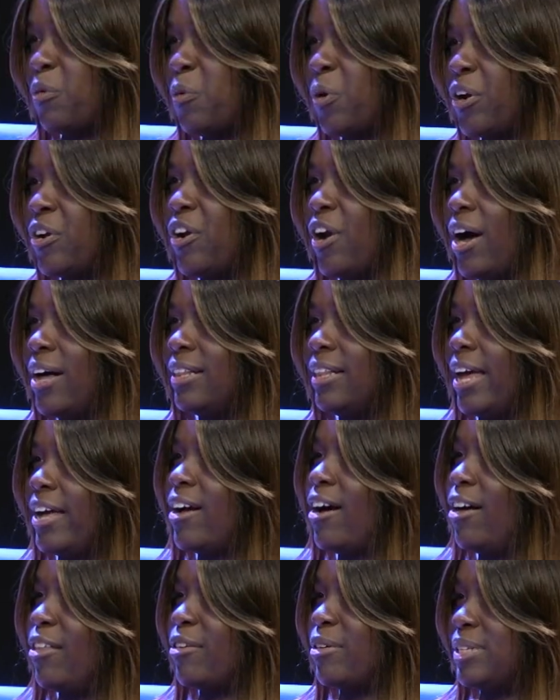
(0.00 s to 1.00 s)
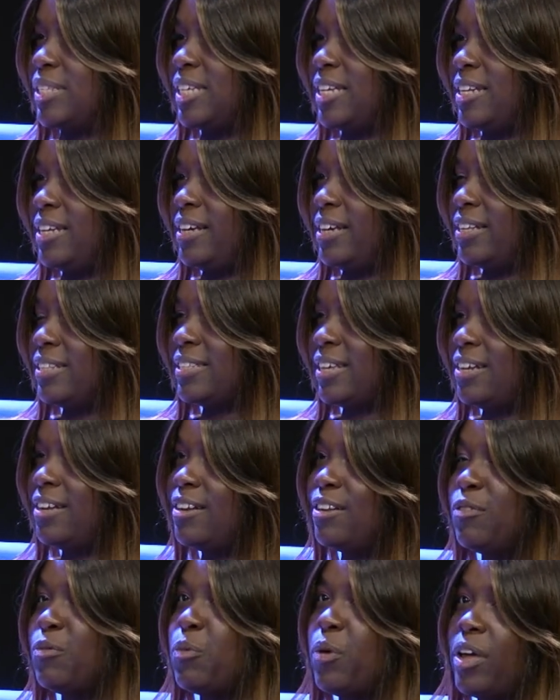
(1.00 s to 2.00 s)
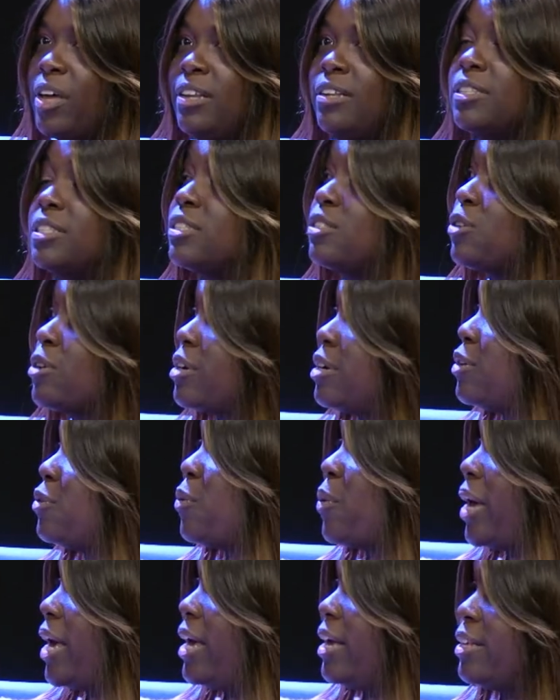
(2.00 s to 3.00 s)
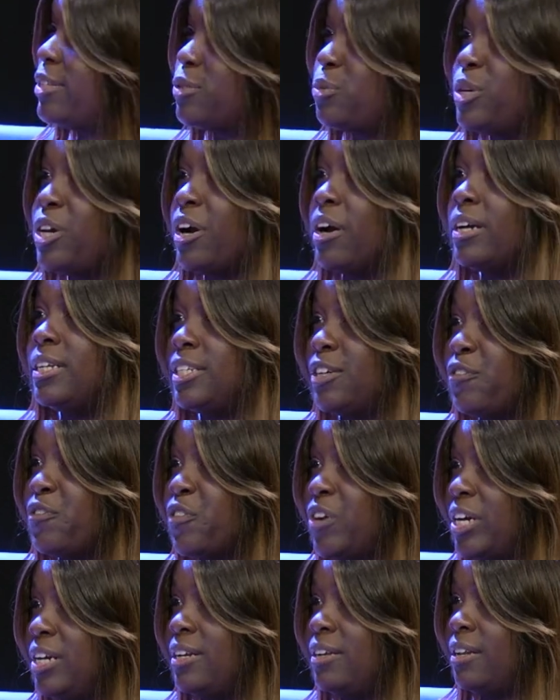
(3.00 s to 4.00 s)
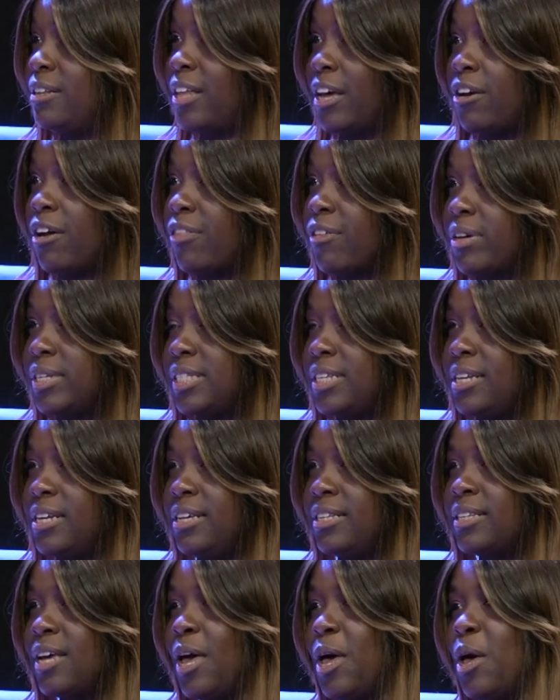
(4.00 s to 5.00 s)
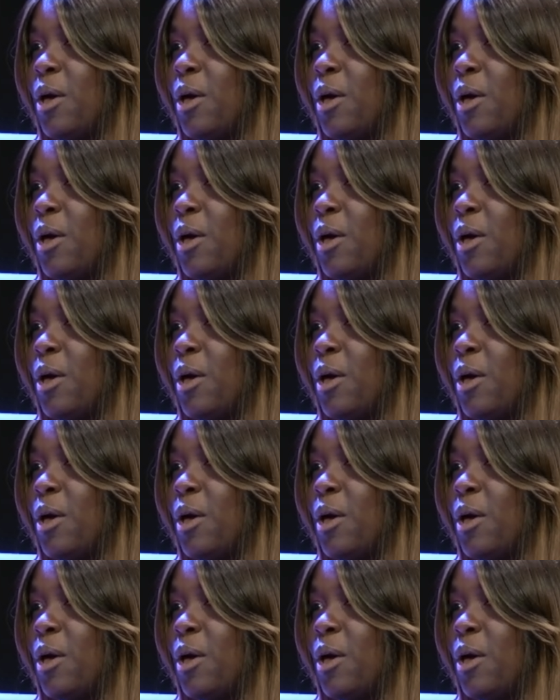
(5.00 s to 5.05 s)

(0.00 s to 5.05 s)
we're not like other cities, and in in certain ways we are different than other cities.